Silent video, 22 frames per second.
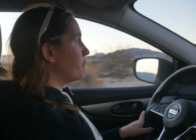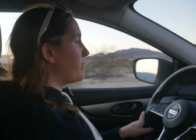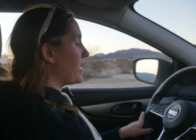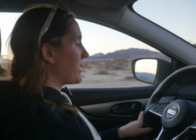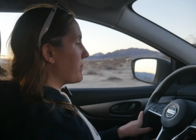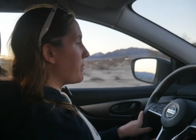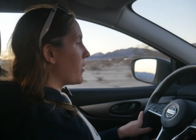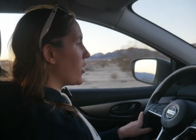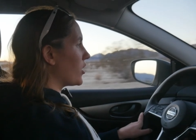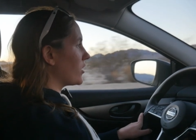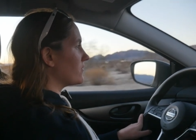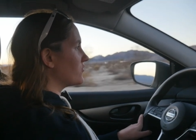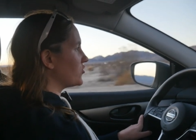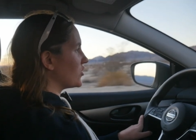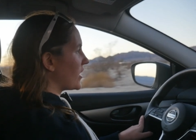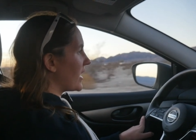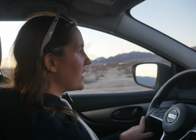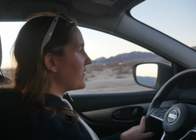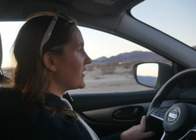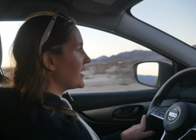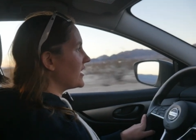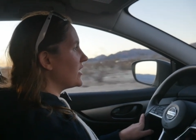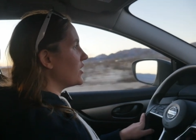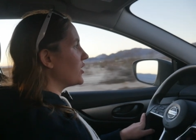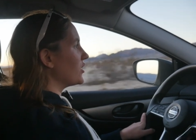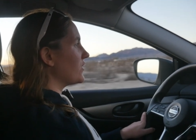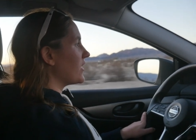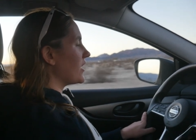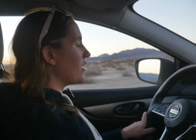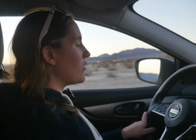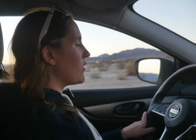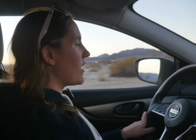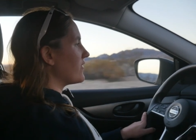big part of driving here
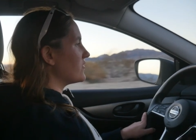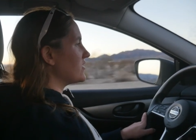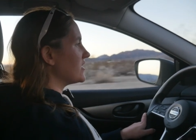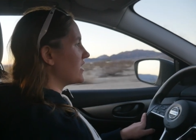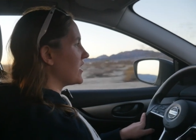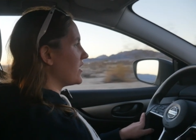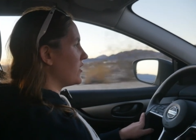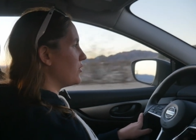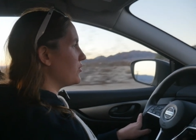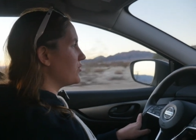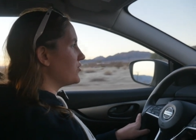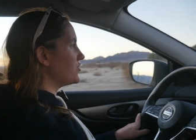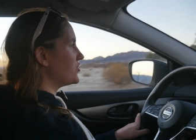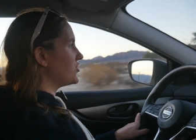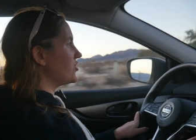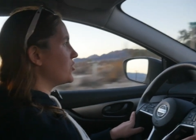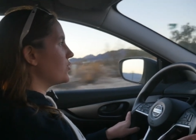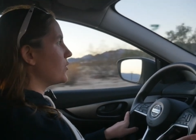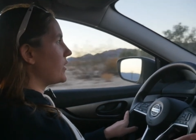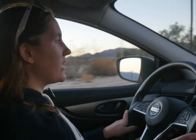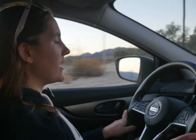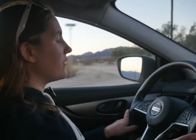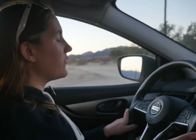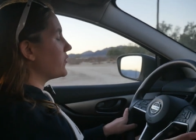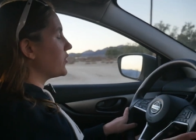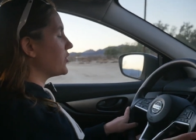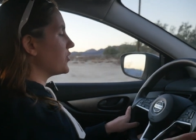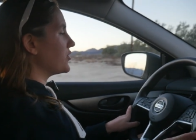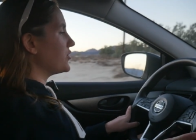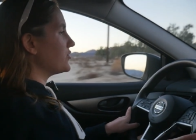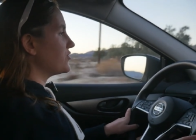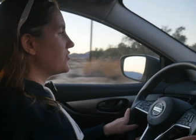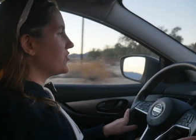that you have to get used to if you're
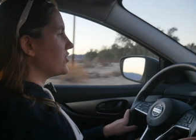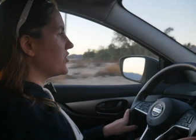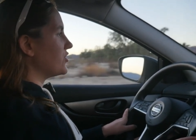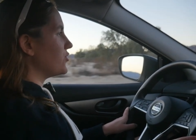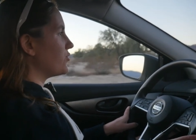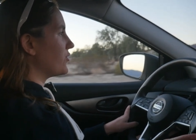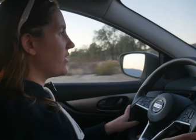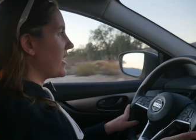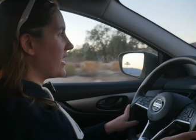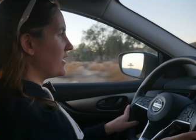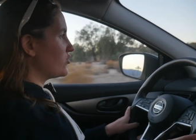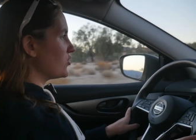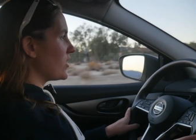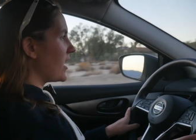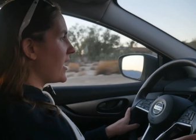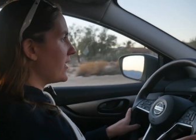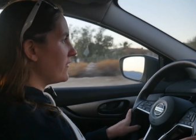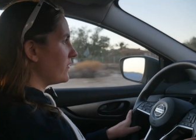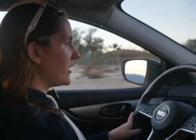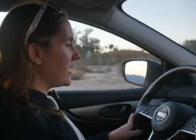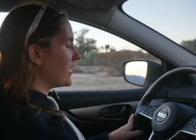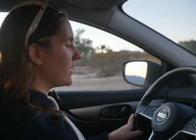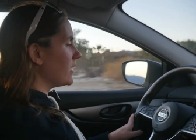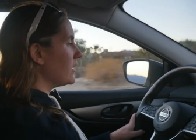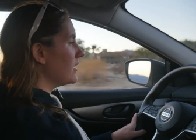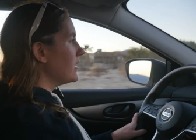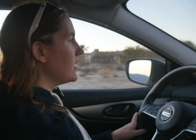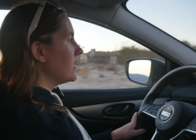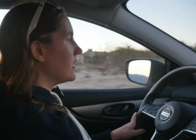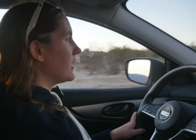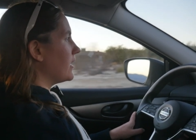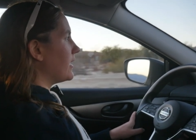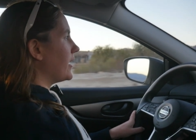used to UK driving.
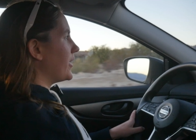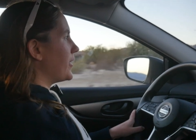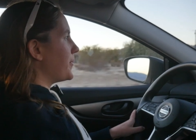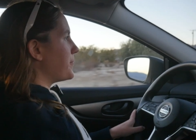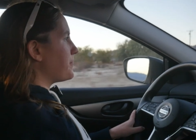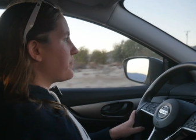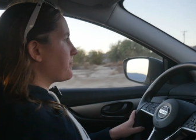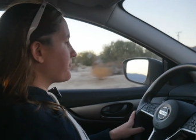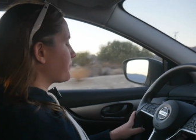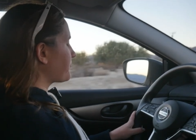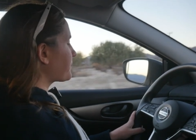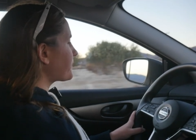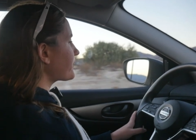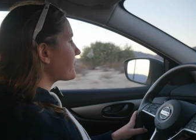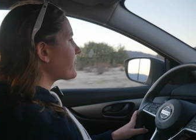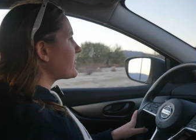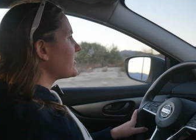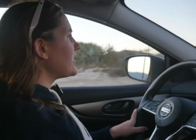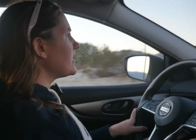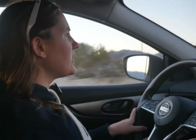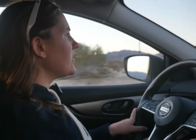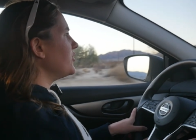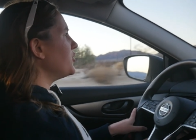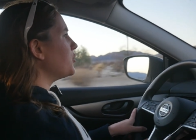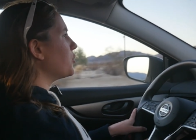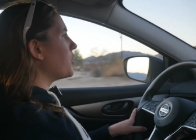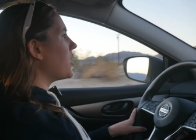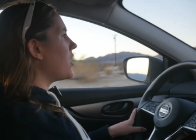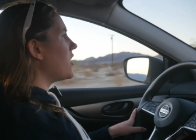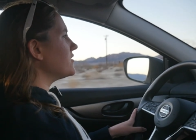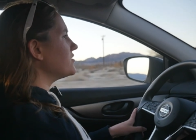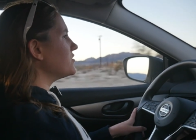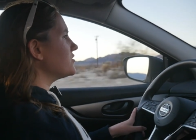Um,
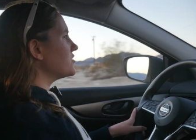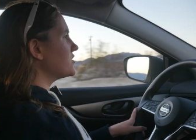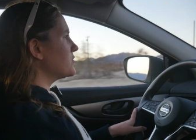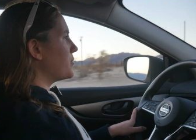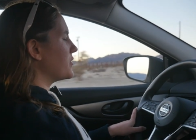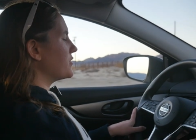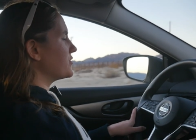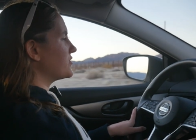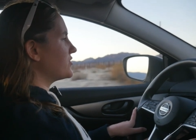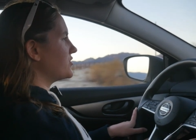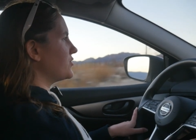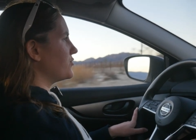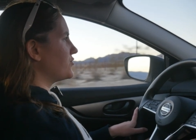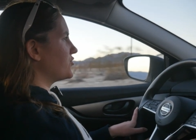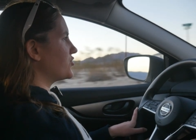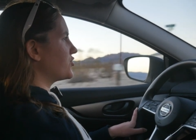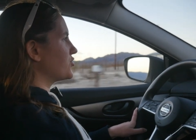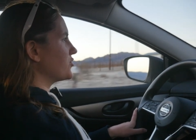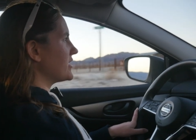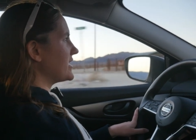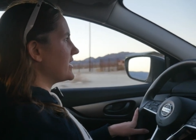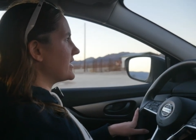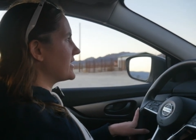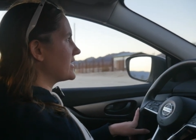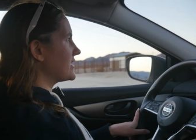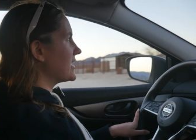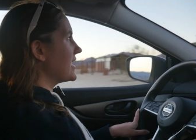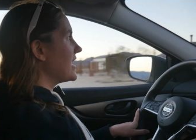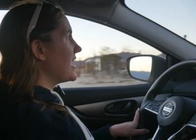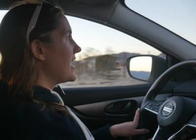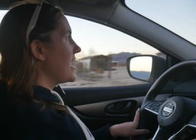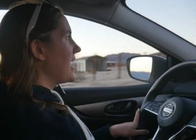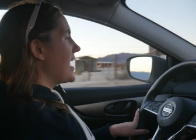you're also supposed to treat
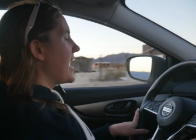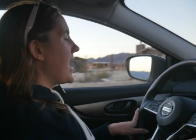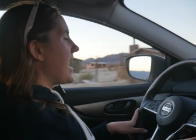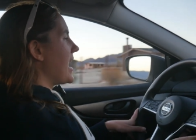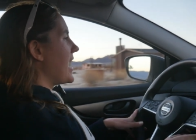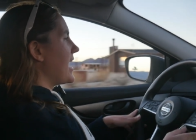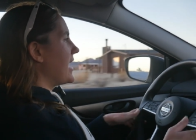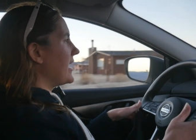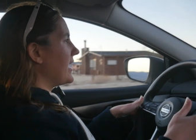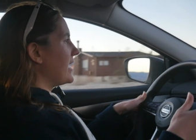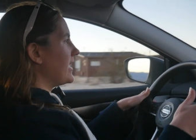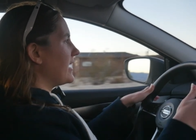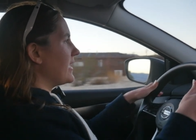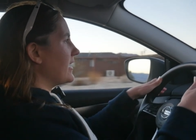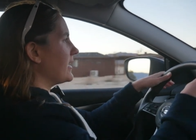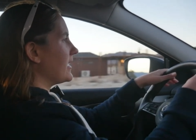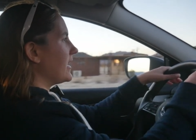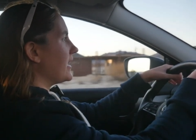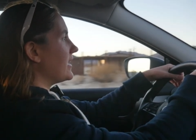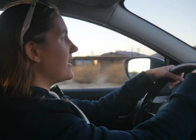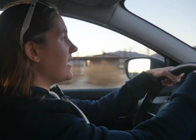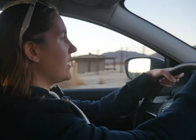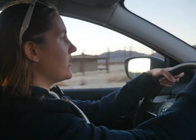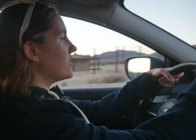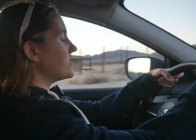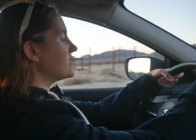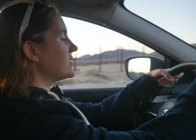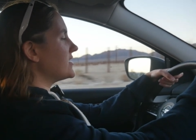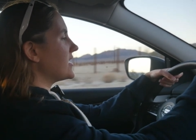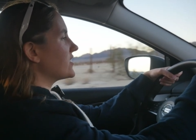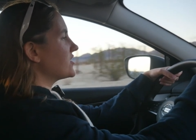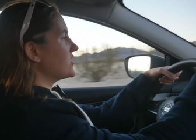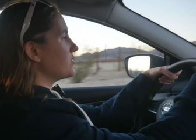a an
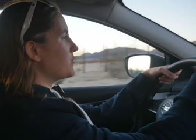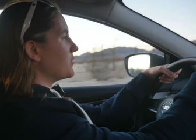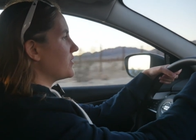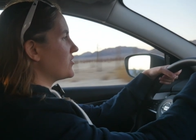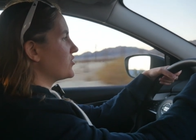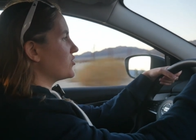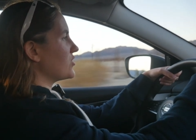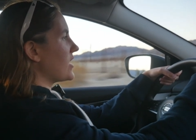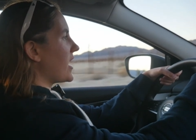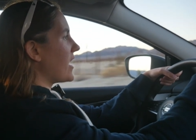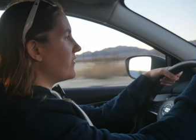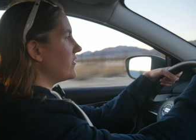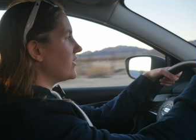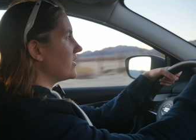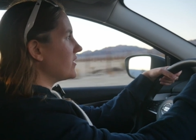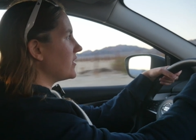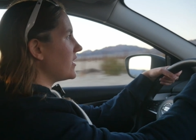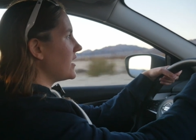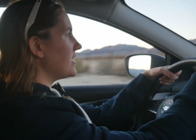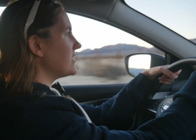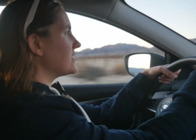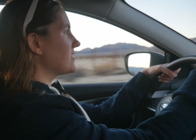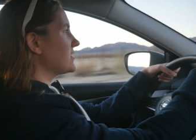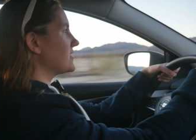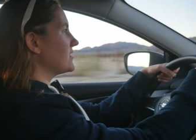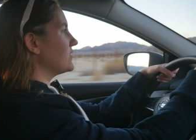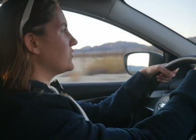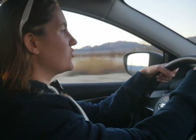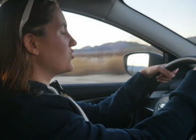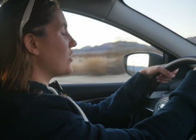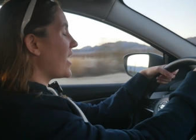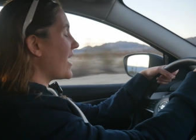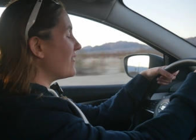intersection with traffic lights
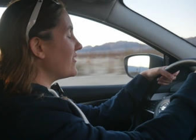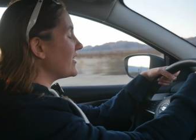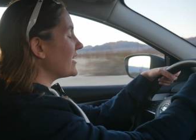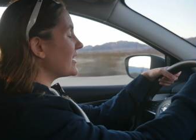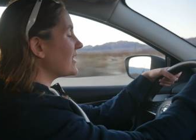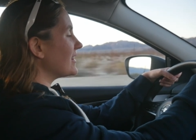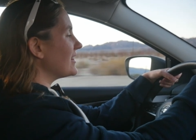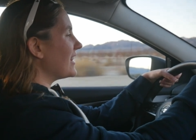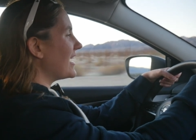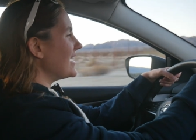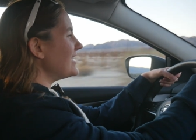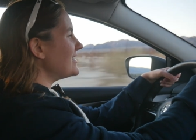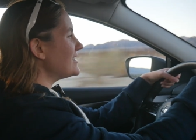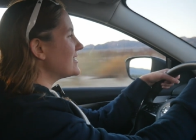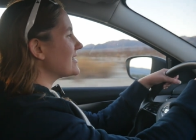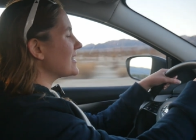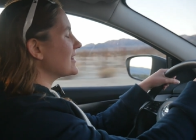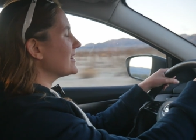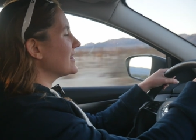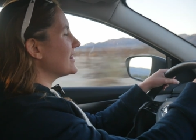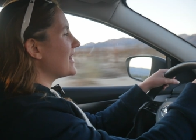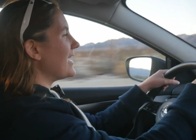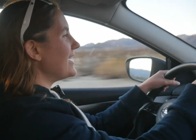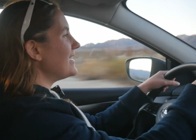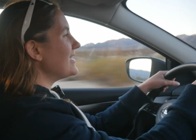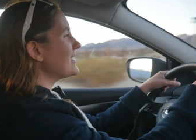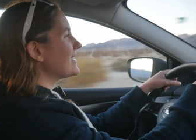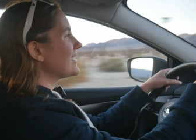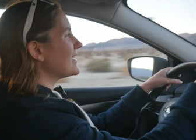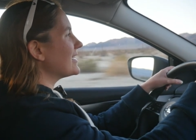traffic lights like